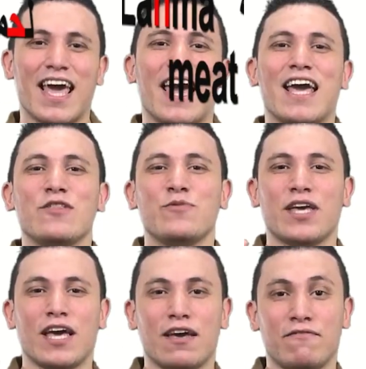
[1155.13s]
And we
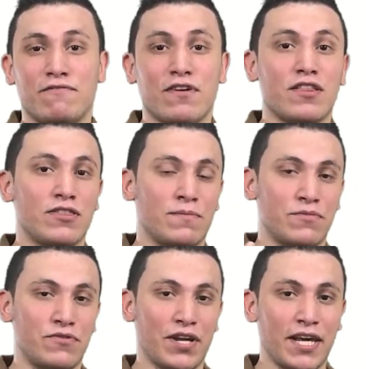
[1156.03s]
have
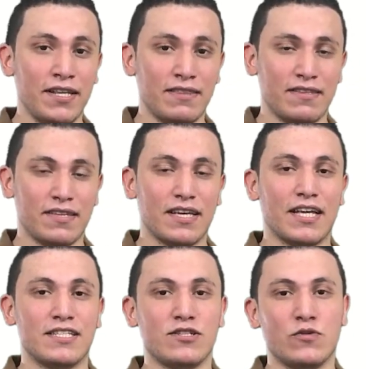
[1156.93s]
number 8.
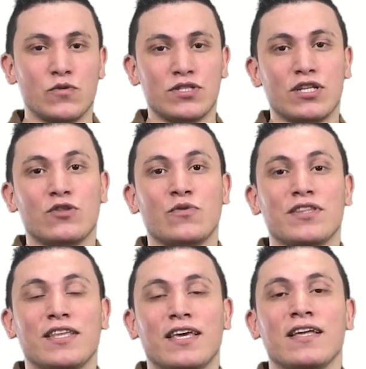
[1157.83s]
It's used to
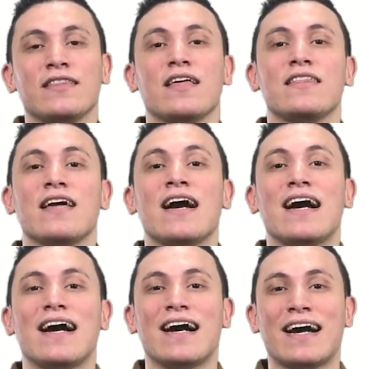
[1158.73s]
indicate the
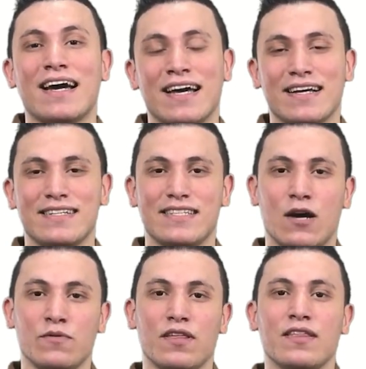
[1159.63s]
gh
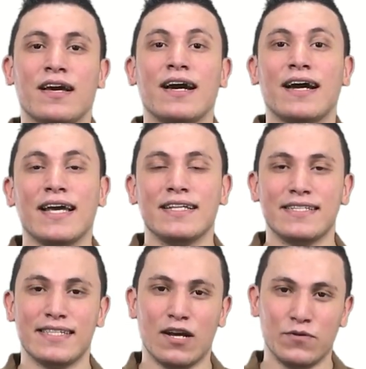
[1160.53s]
sound, the ghain
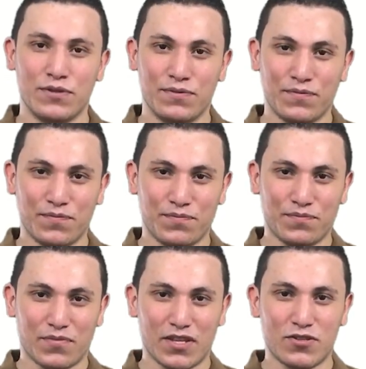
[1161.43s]
sound.
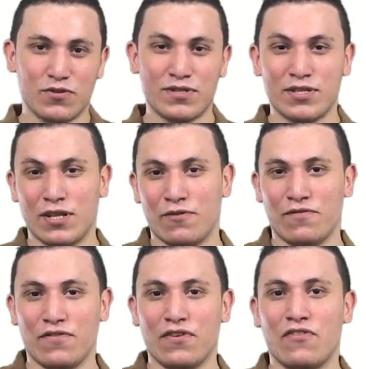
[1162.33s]
So instead
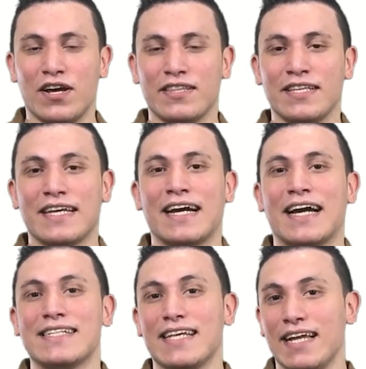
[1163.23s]
of writing
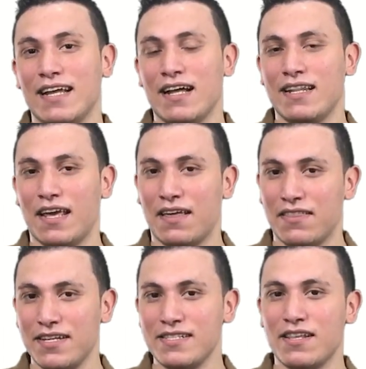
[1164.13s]
ghazela like
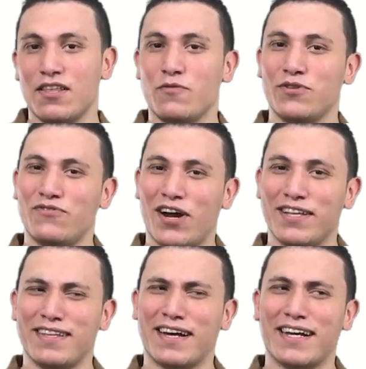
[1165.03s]
this, they would
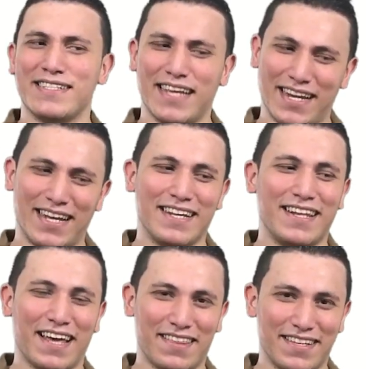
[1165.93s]
write ghazela
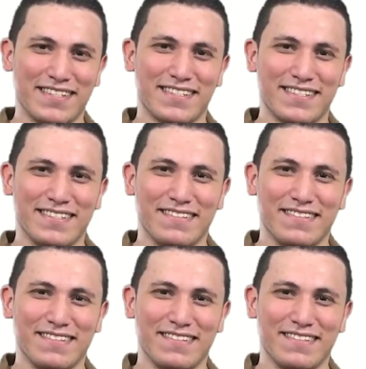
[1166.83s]
like this.